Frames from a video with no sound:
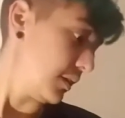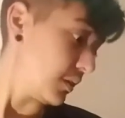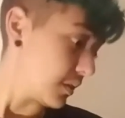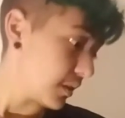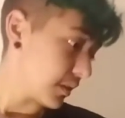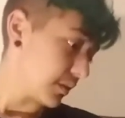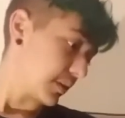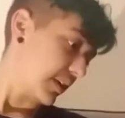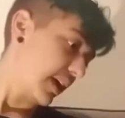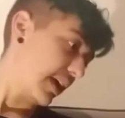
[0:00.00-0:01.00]

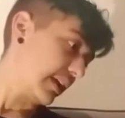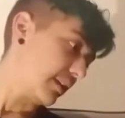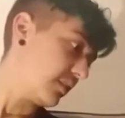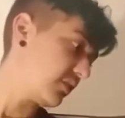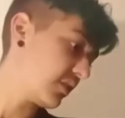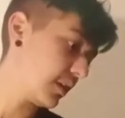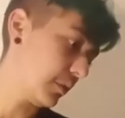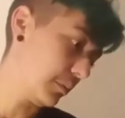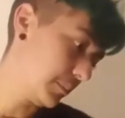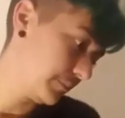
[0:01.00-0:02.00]
Okay, so